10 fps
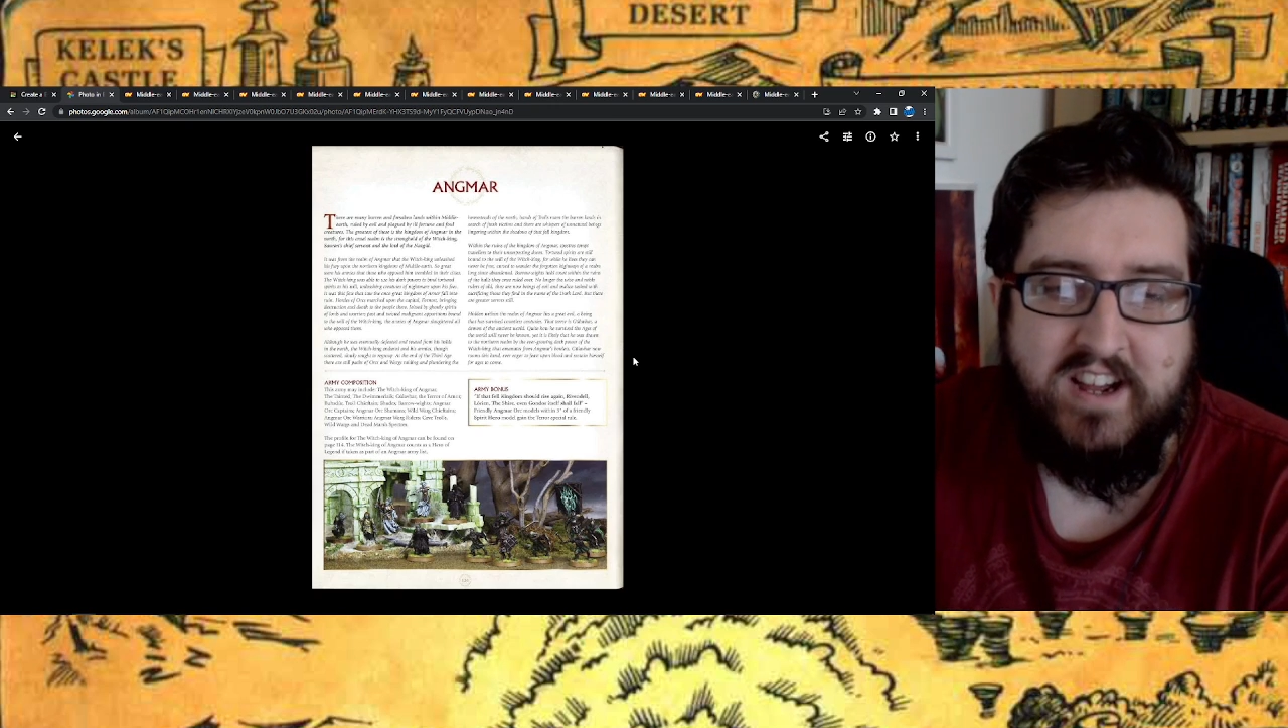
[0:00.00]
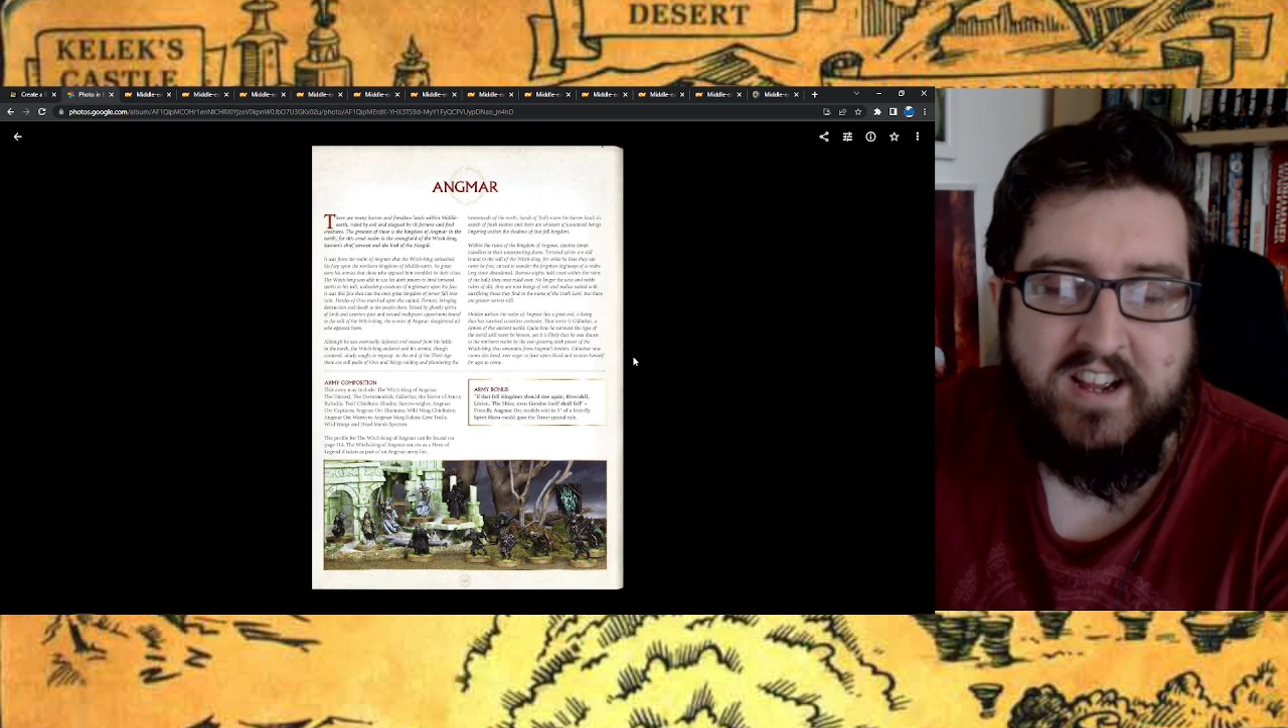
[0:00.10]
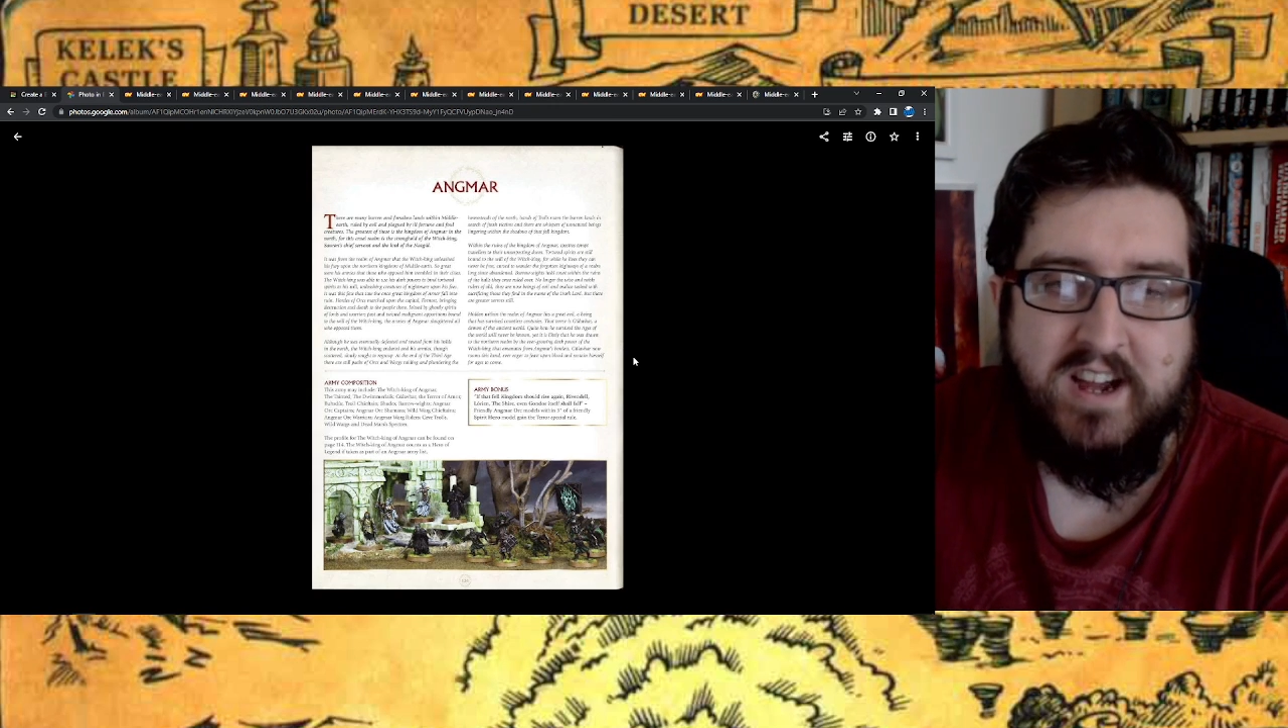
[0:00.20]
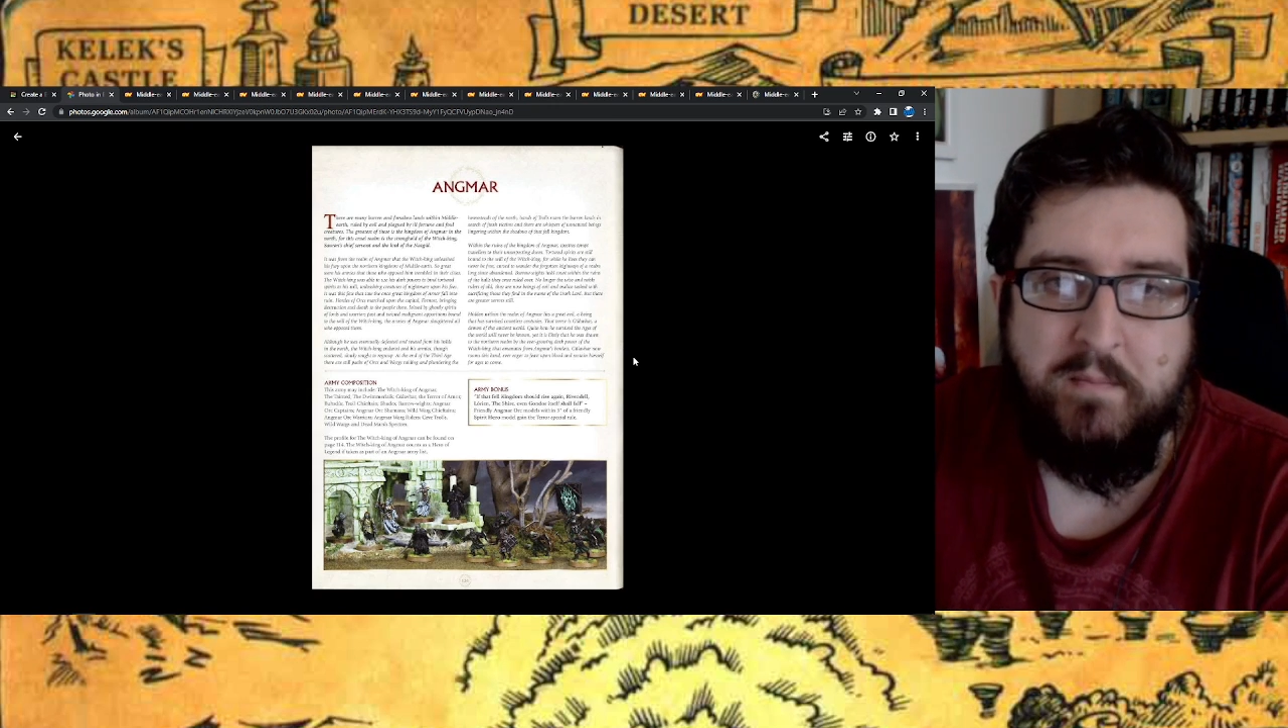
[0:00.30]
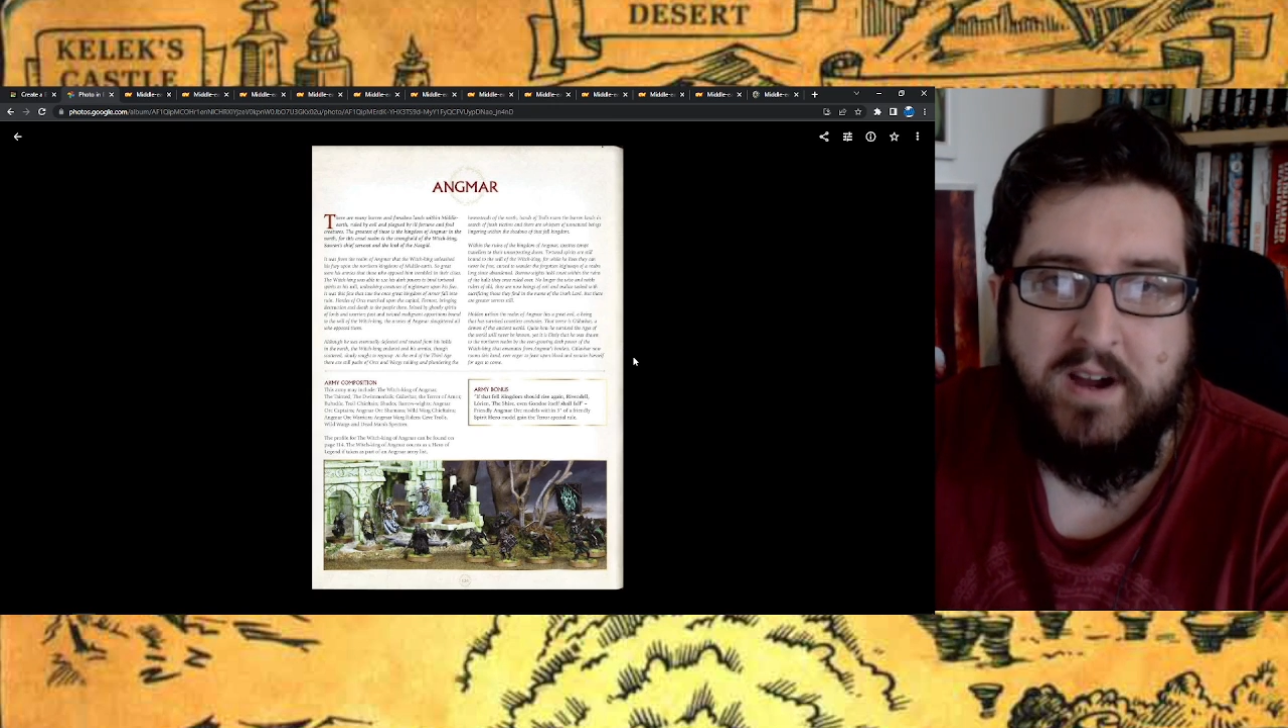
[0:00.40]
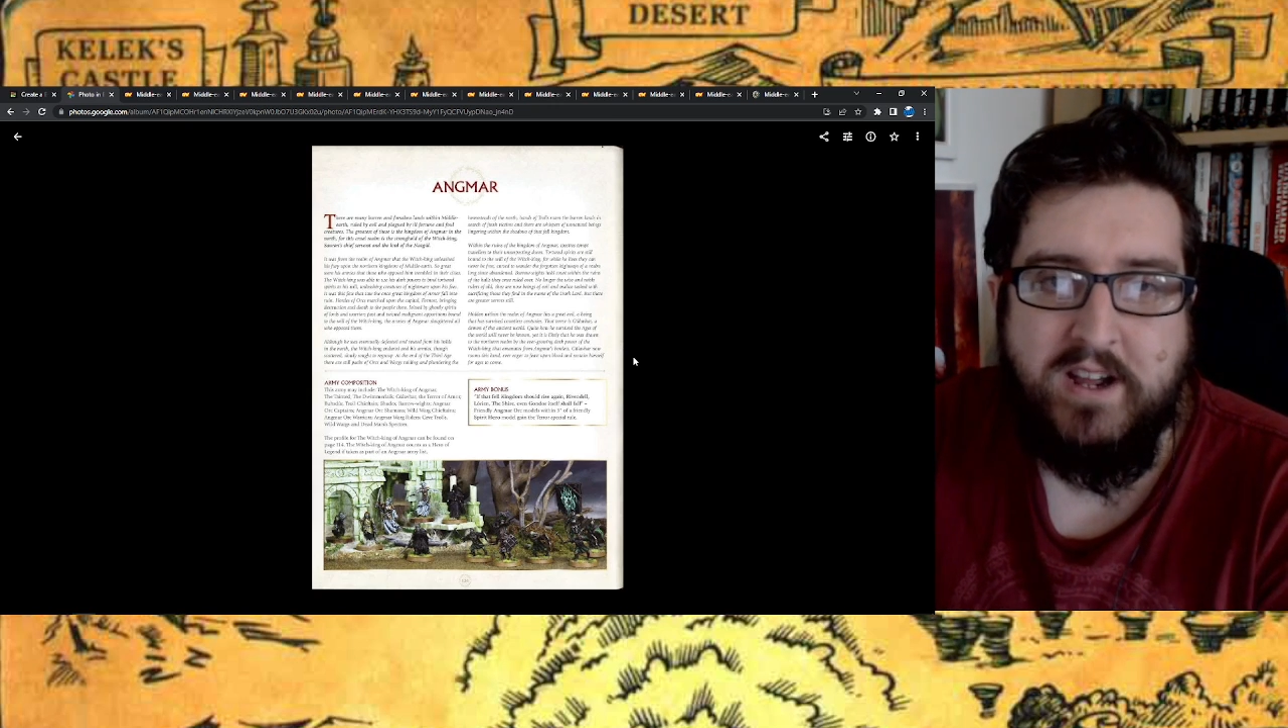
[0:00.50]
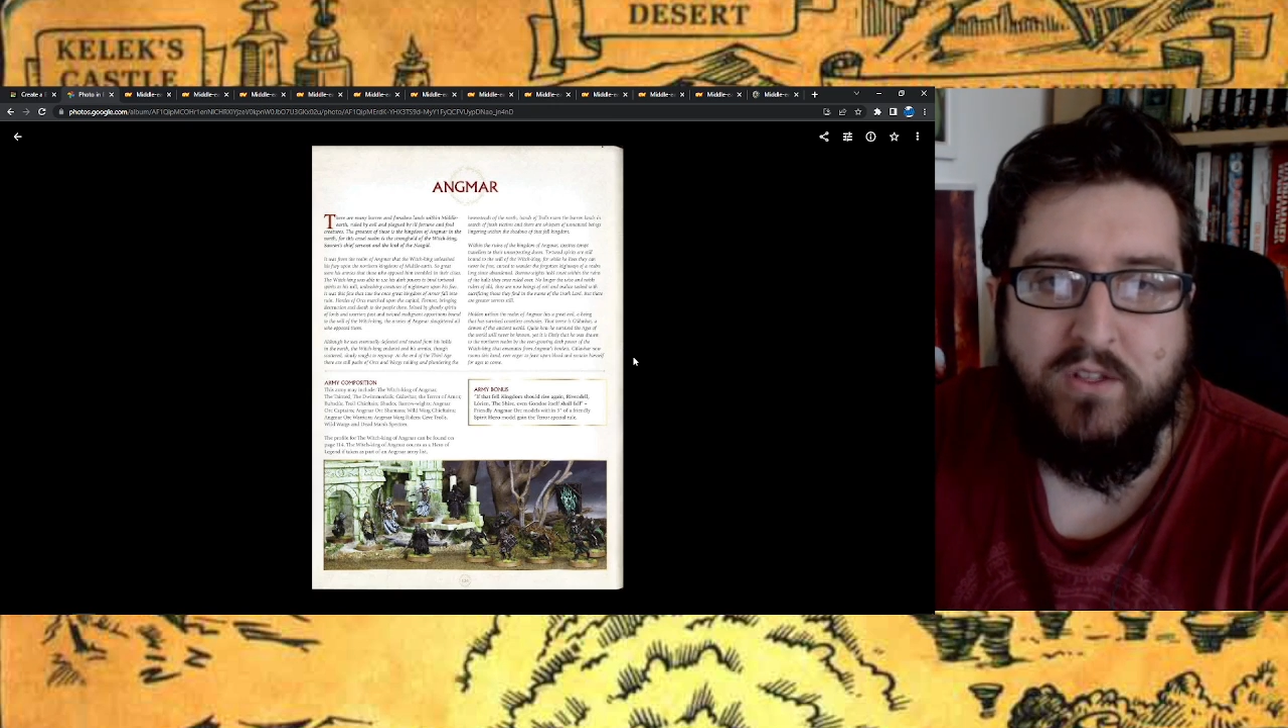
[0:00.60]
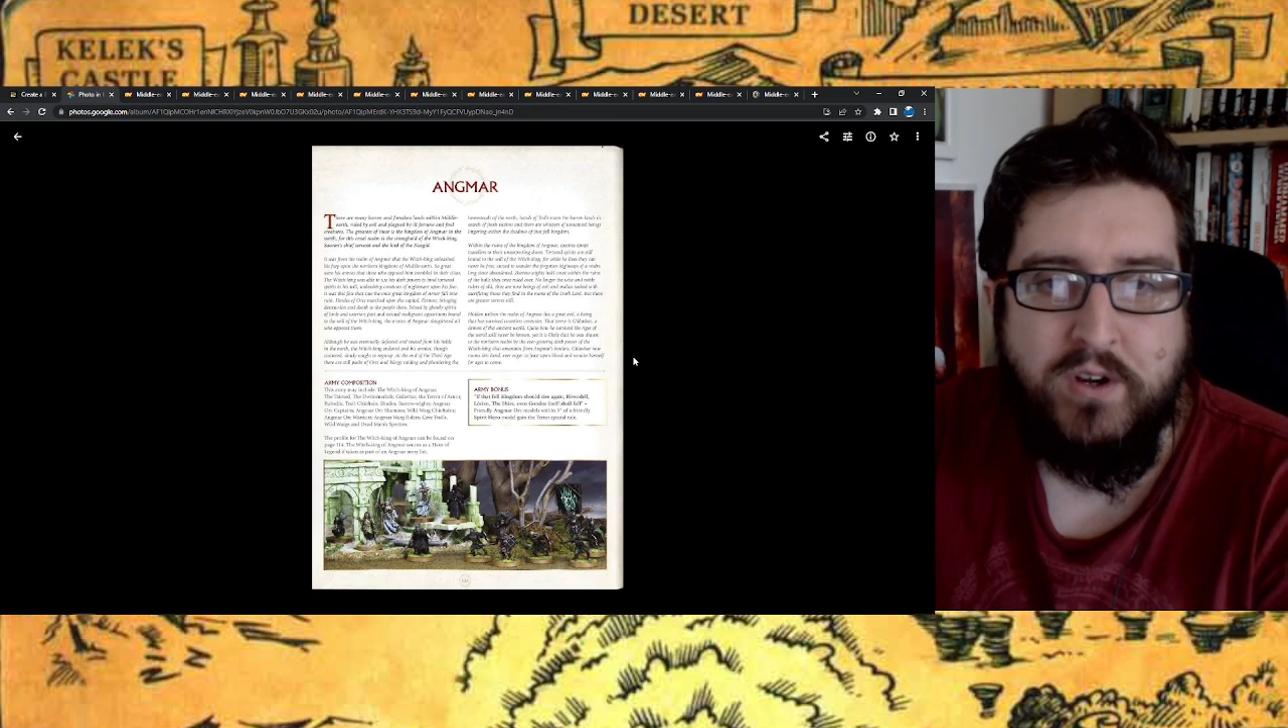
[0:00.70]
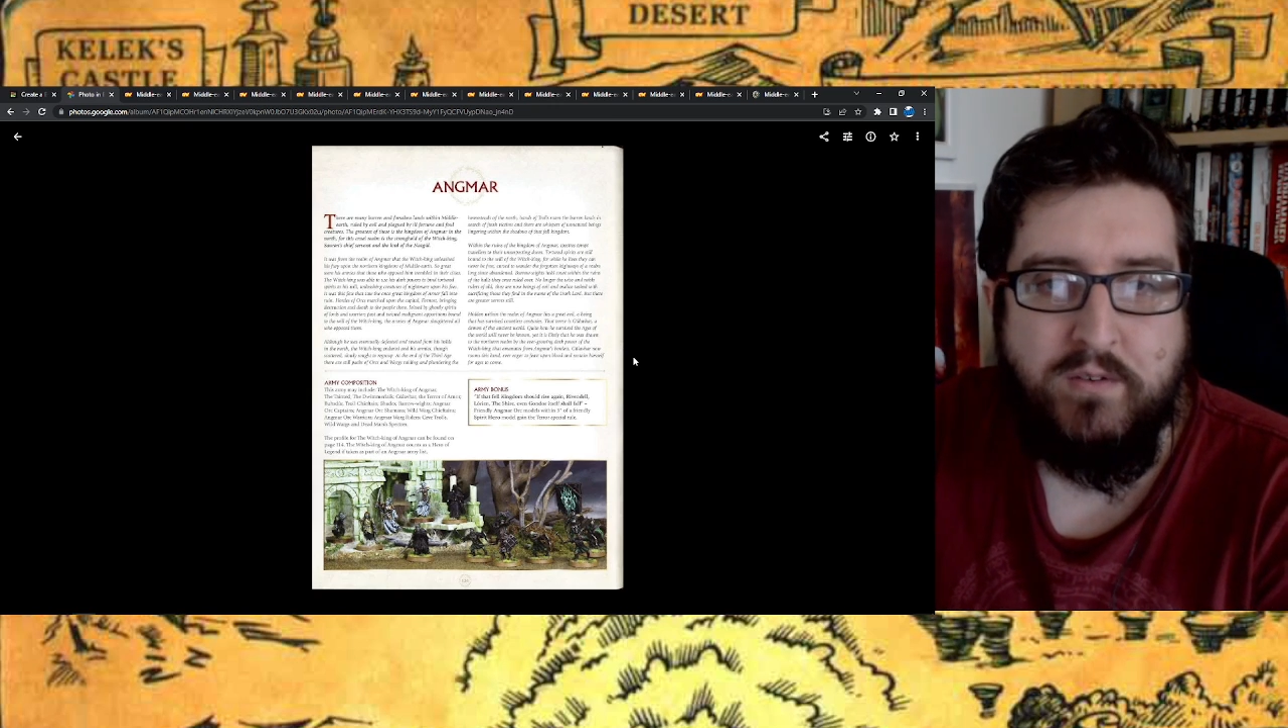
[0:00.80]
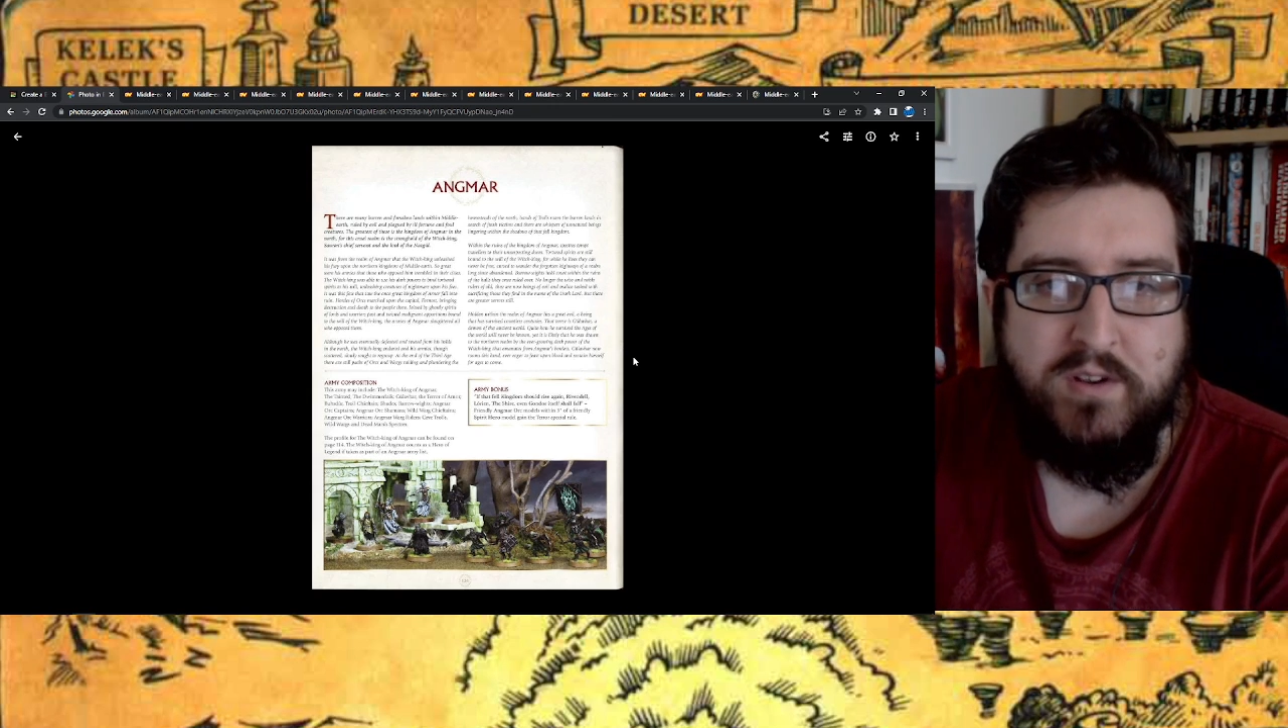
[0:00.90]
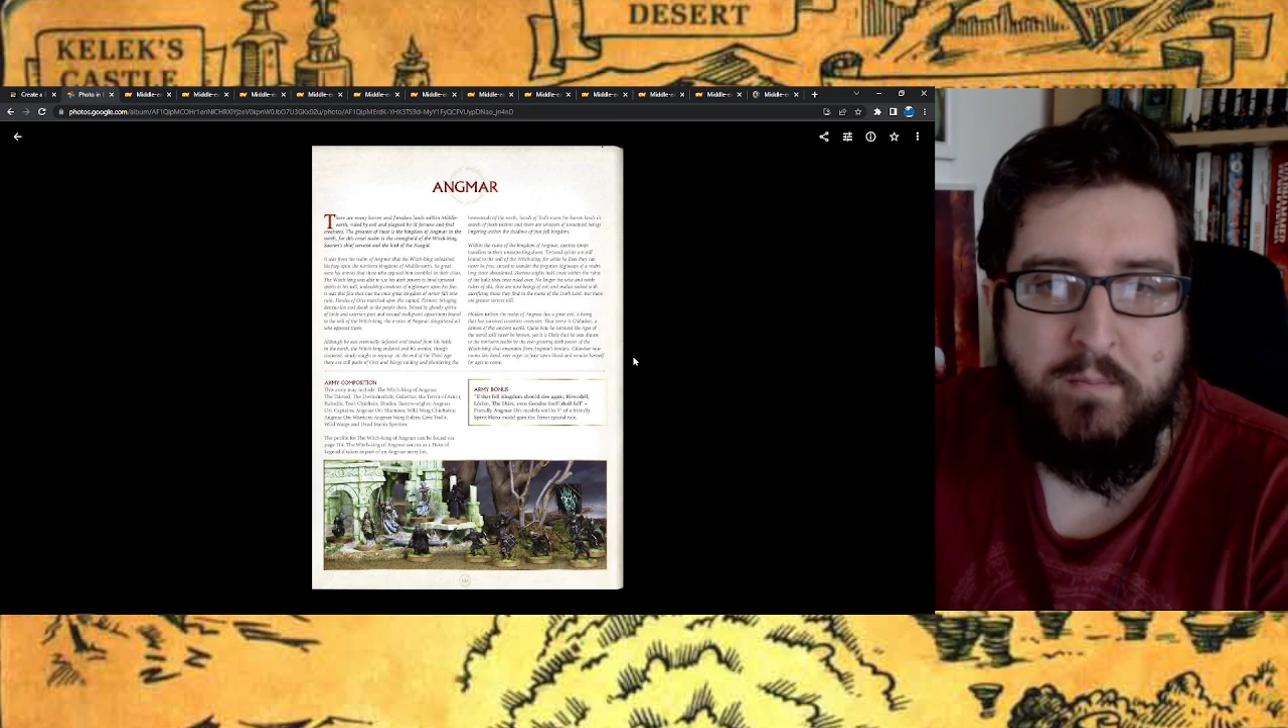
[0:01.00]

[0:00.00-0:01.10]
I thought it was